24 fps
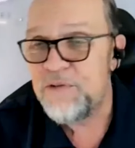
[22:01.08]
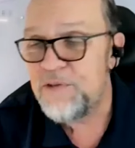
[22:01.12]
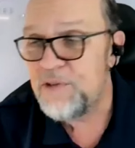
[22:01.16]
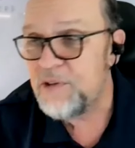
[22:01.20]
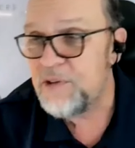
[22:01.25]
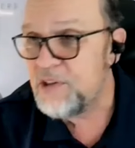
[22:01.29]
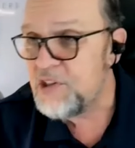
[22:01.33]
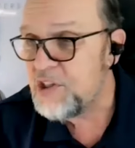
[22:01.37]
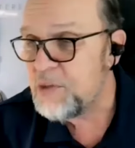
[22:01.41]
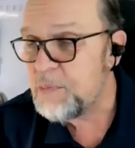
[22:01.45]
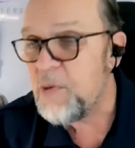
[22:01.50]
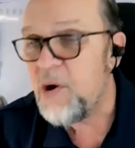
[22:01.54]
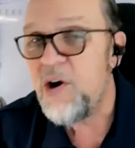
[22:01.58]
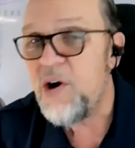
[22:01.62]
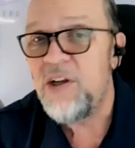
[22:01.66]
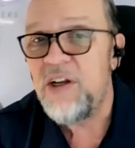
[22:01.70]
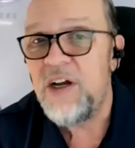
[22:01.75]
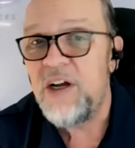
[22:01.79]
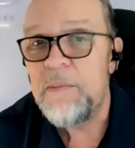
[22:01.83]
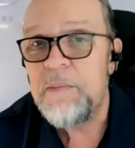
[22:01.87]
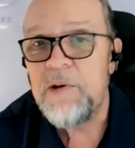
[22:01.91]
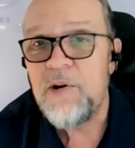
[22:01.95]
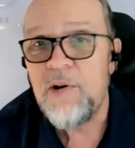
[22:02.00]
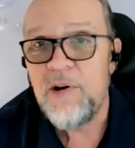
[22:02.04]
for a small
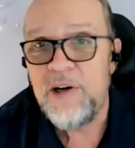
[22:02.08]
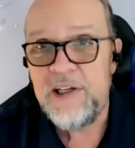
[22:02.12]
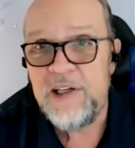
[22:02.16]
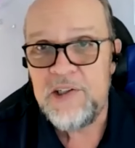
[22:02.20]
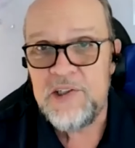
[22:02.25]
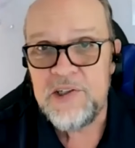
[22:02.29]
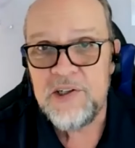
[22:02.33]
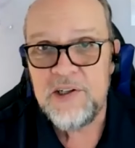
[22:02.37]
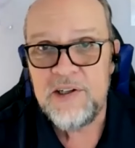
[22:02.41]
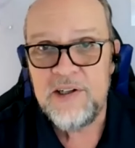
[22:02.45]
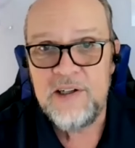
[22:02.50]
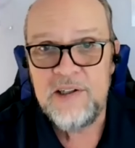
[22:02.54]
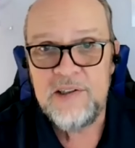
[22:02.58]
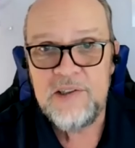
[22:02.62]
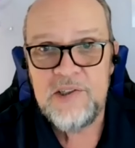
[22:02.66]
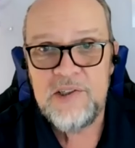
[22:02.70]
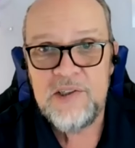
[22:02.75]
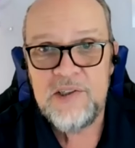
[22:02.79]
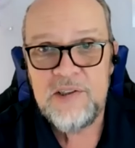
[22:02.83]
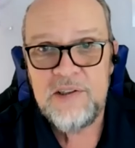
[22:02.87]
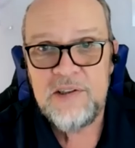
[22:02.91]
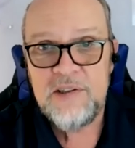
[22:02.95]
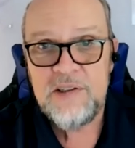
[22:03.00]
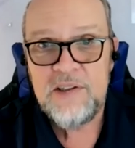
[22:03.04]
upgrade
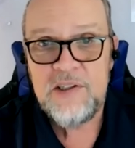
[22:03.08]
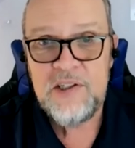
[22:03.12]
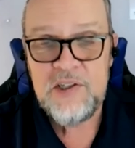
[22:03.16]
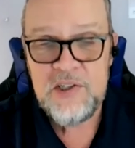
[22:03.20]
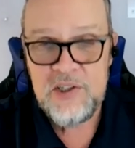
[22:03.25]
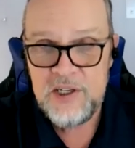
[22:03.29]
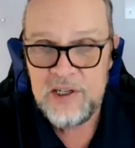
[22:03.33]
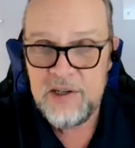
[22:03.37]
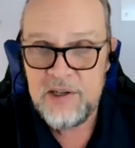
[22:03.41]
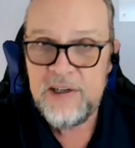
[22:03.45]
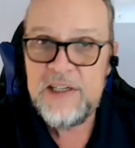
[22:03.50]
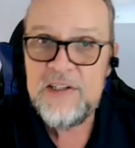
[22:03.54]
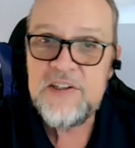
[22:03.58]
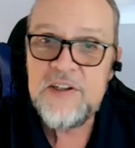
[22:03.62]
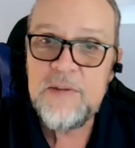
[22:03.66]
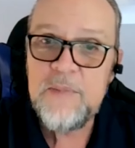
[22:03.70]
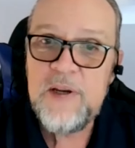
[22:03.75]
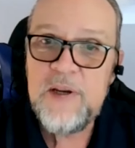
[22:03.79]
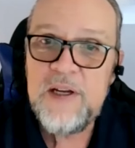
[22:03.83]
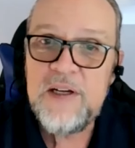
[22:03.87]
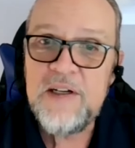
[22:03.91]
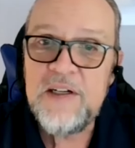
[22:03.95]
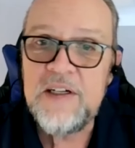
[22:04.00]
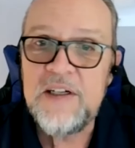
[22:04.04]
charge to generate
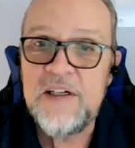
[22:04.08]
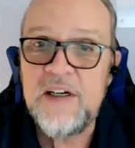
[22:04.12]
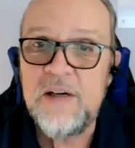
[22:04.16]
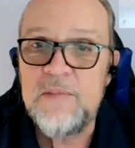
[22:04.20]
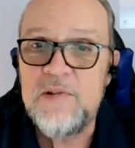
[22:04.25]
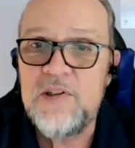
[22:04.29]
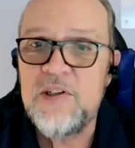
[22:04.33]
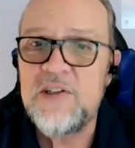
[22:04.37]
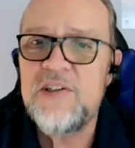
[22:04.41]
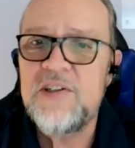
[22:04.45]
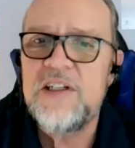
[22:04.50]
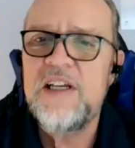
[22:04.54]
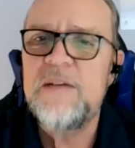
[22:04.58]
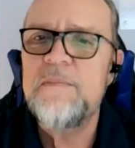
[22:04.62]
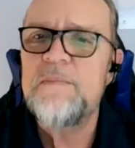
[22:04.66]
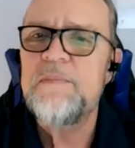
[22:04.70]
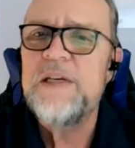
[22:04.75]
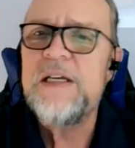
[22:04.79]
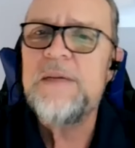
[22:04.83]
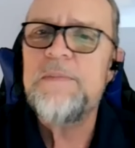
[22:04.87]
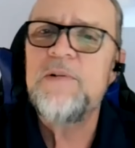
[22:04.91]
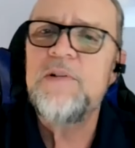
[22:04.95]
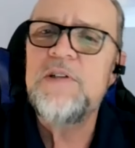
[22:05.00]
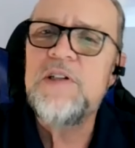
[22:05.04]
some income, just to get
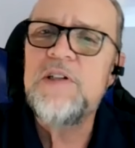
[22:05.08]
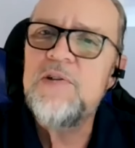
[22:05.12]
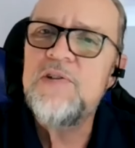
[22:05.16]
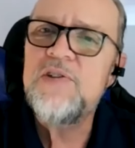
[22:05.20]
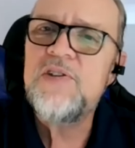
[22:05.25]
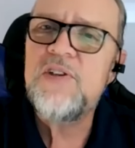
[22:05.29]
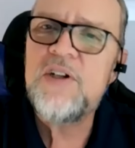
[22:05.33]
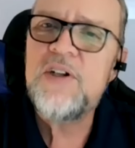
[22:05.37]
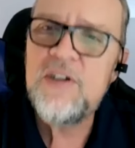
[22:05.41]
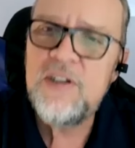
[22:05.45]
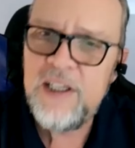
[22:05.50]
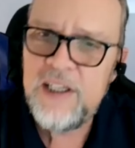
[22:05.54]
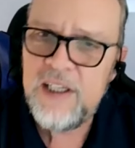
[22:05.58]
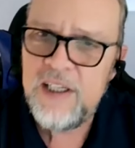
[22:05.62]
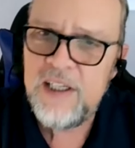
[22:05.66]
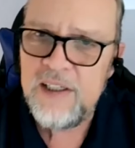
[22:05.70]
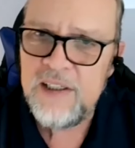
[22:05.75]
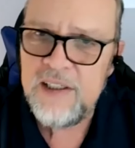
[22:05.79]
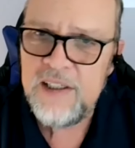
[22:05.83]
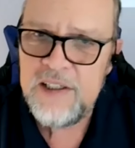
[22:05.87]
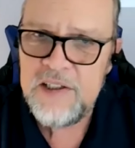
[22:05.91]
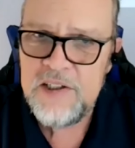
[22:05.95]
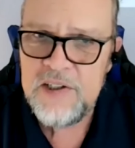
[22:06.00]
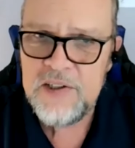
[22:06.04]
people used to
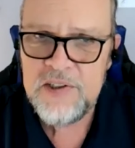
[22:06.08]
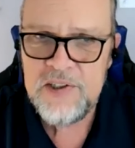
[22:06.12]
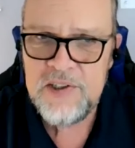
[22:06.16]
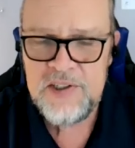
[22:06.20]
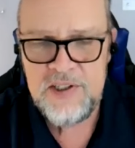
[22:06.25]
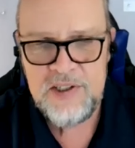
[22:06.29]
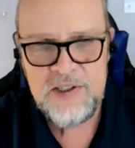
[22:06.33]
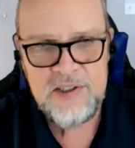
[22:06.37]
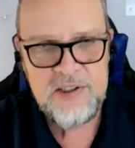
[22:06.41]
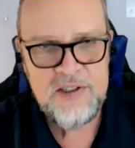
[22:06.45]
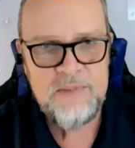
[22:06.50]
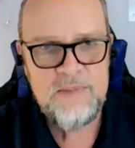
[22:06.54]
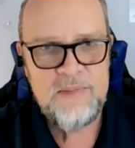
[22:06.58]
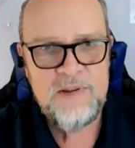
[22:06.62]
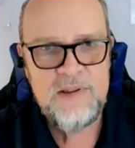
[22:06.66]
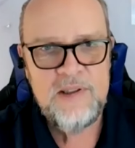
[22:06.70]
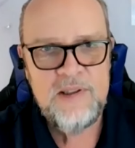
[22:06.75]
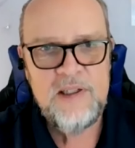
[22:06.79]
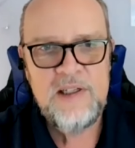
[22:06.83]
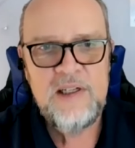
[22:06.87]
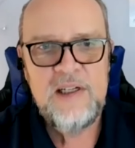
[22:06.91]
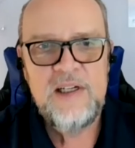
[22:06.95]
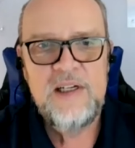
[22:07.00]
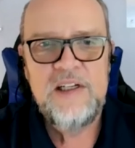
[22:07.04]
clicking in your system.
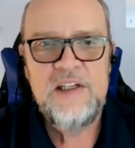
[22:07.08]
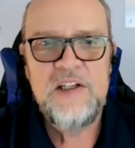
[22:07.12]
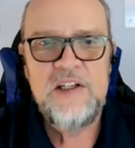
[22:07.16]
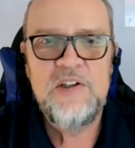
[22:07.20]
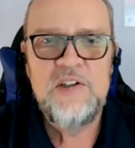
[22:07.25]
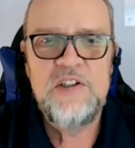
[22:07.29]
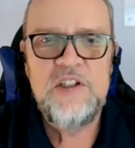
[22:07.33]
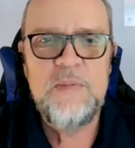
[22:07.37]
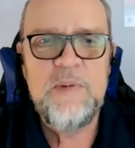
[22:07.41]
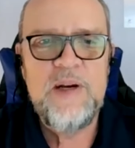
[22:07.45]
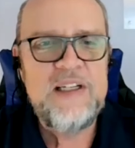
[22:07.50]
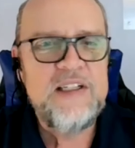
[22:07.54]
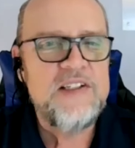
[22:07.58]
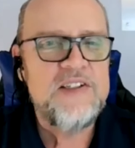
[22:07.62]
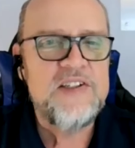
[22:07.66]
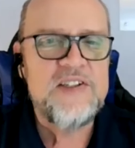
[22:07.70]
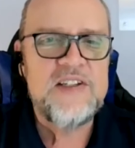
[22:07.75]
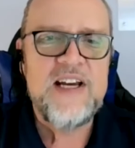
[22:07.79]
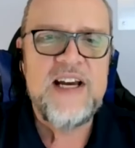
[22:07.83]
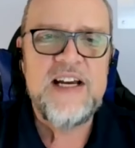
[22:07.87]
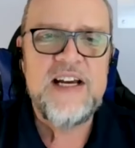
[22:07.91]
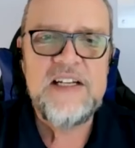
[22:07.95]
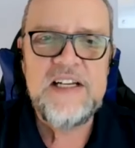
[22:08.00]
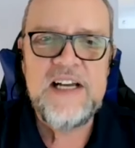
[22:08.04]
You know, you may
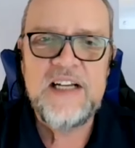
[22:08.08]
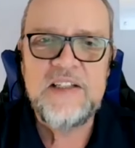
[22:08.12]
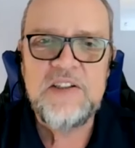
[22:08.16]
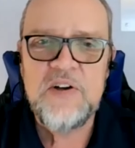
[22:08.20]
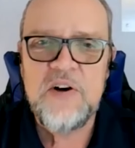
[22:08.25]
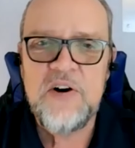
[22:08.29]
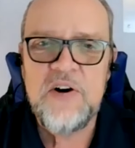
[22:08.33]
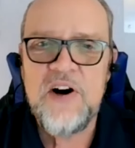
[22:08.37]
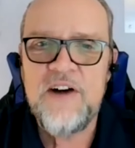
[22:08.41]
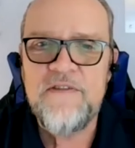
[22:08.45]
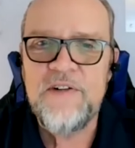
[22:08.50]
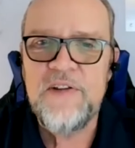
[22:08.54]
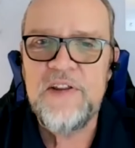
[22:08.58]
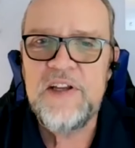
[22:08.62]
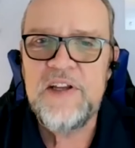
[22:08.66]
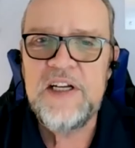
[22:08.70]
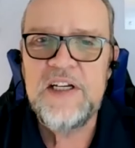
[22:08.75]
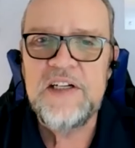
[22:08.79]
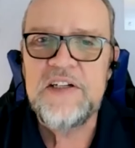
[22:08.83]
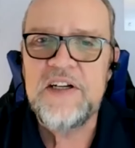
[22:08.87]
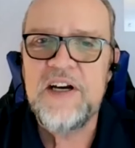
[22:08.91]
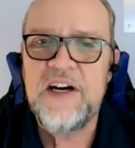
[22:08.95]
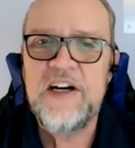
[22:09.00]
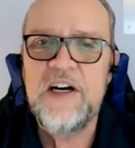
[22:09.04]
decide not to offer the
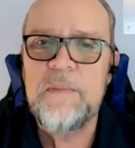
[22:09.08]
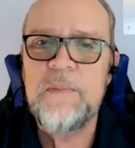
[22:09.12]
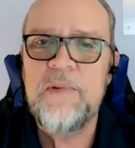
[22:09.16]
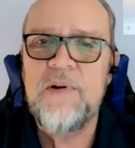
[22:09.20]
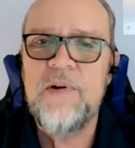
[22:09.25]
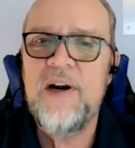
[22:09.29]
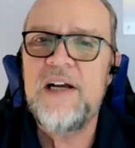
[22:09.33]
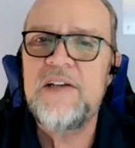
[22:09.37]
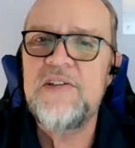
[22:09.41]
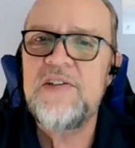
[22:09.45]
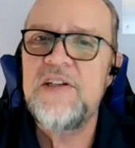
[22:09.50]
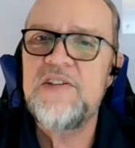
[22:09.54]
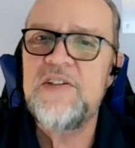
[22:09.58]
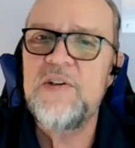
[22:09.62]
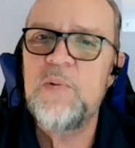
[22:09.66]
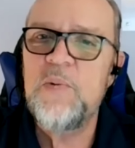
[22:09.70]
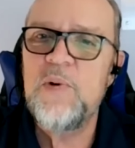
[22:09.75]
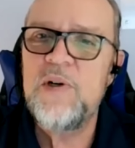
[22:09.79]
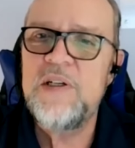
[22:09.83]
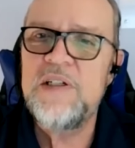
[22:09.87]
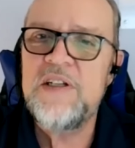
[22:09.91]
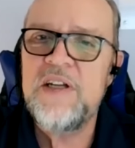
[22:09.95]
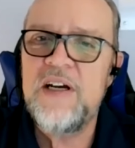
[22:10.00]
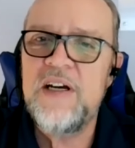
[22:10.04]
entire process at
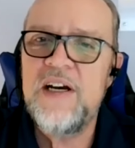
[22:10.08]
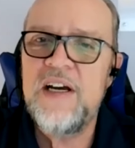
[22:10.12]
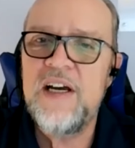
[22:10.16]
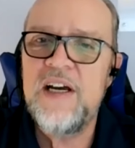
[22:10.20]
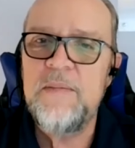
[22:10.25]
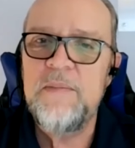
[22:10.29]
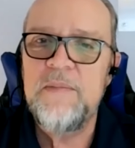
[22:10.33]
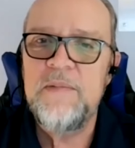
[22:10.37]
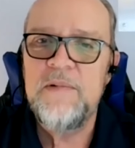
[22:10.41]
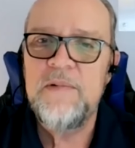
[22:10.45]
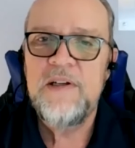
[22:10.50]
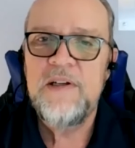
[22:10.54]
one time.